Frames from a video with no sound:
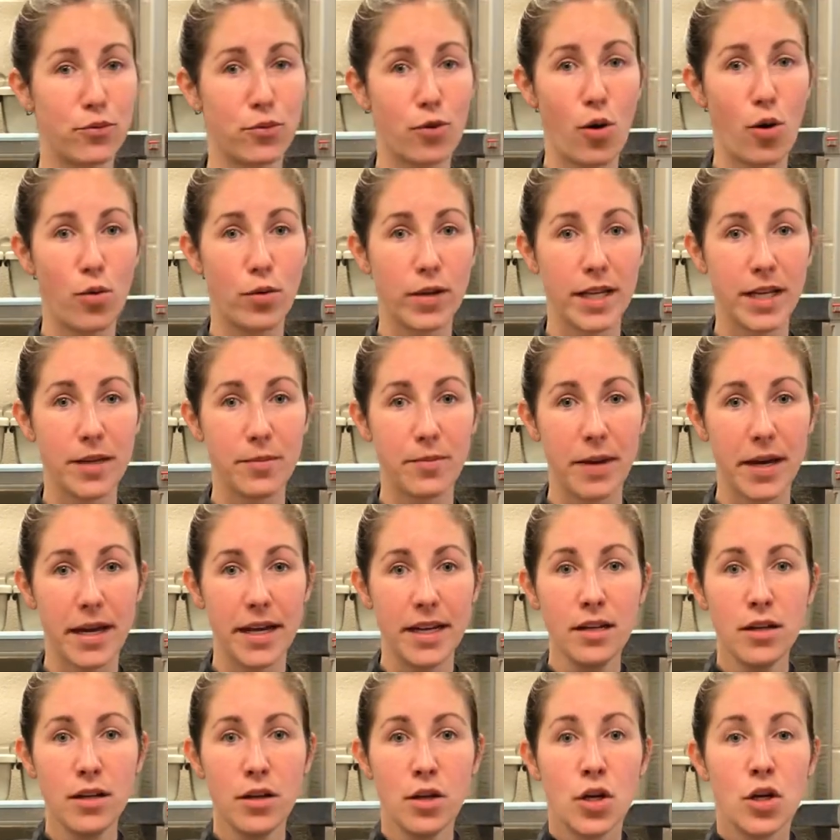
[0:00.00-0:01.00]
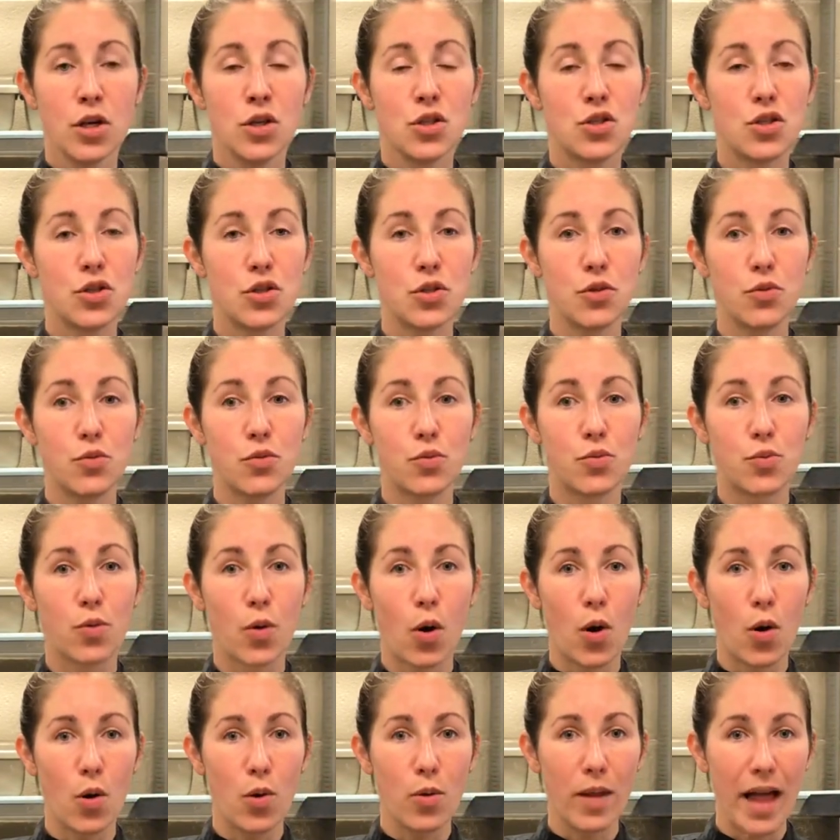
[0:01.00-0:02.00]
rolling pin to
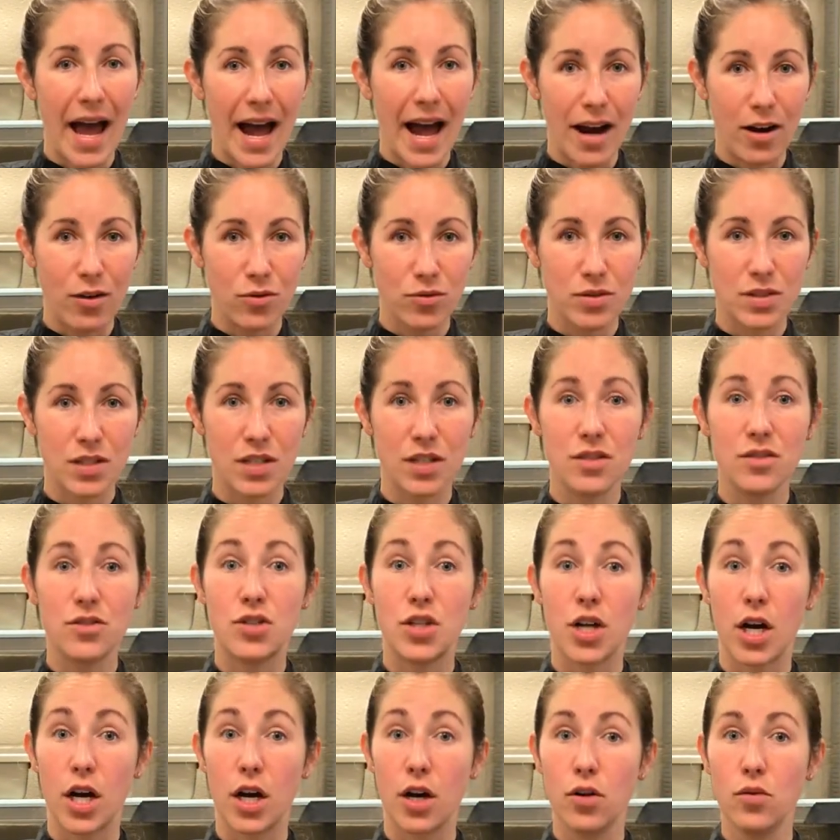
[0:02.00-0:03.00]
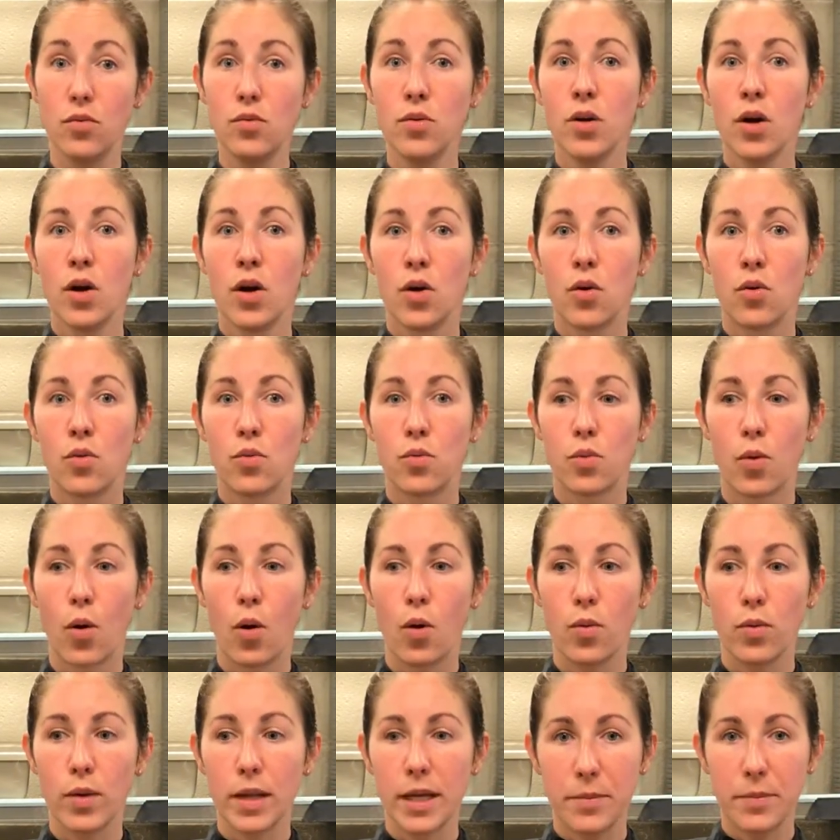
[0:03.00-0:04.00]
roll out dough.
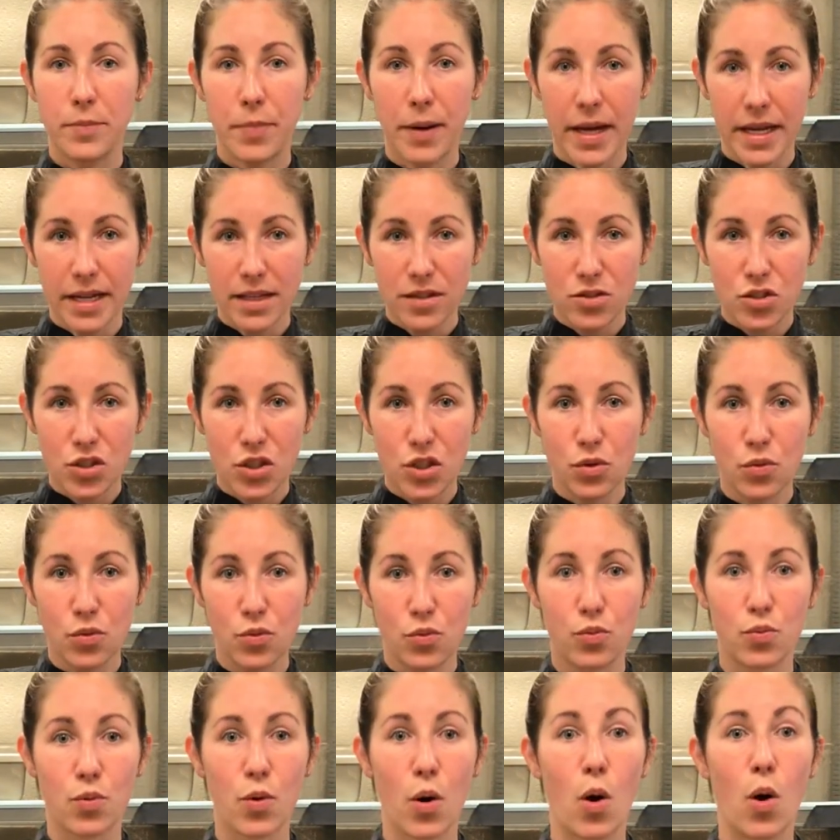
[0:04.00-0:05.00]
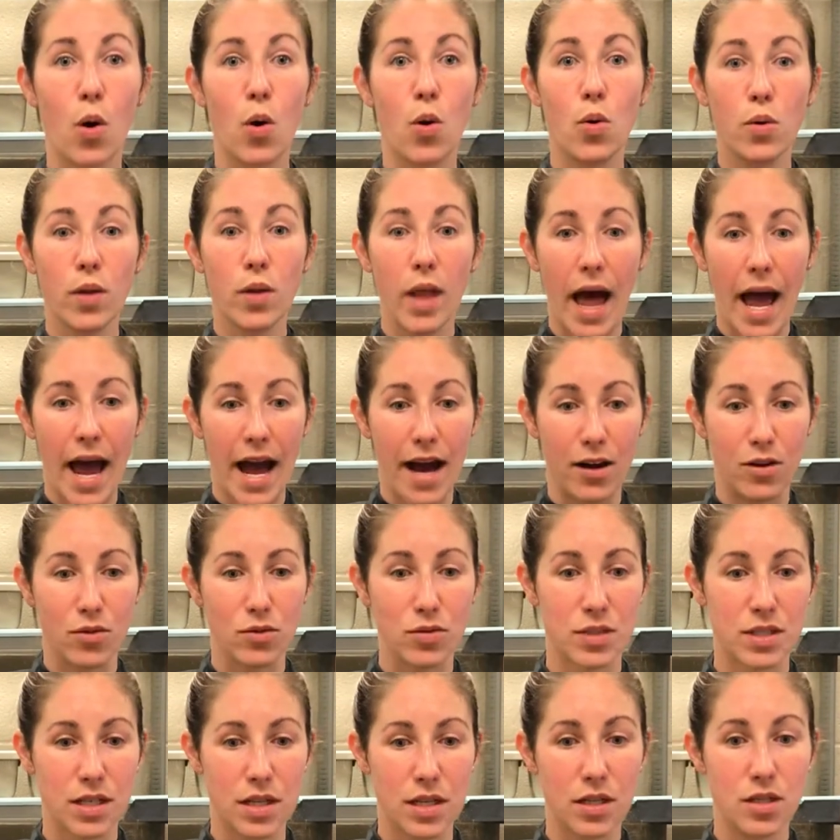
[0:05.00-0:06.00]
Rolling pin to roll out
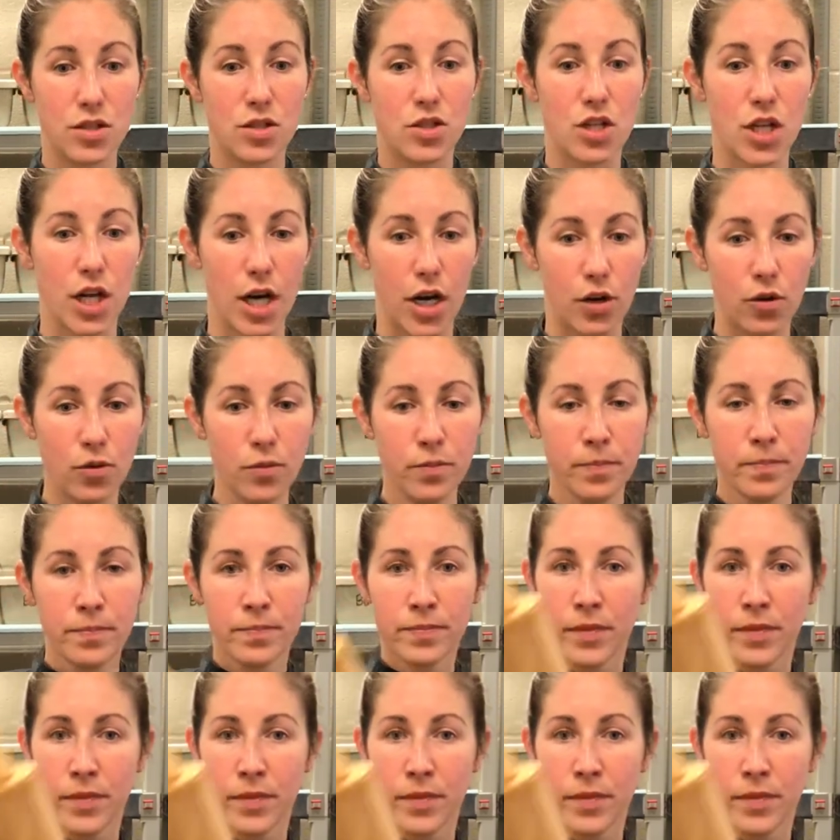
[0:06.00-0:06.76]
dough.